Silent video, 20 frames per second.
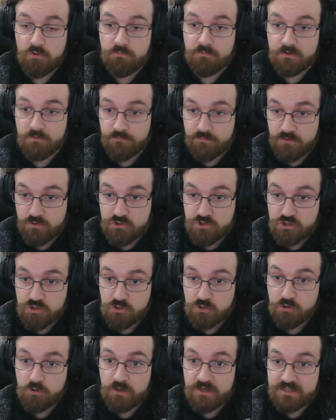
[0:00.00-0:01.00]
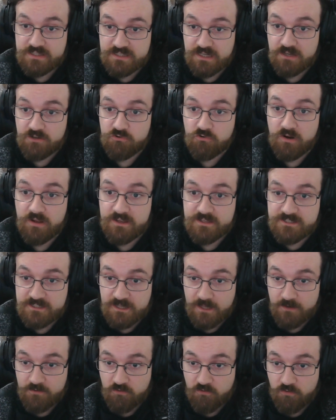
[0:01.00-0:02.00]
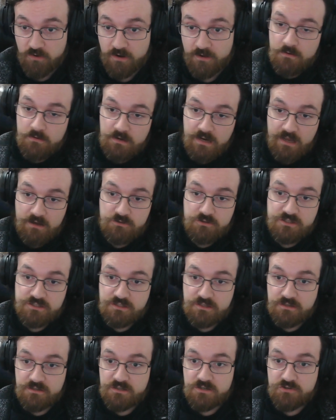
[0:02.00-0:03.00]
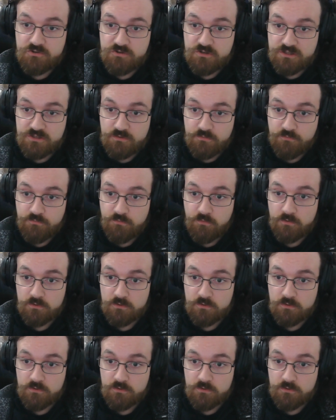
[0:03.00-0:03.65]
in the future, etc., etc. Now, just in the interest of full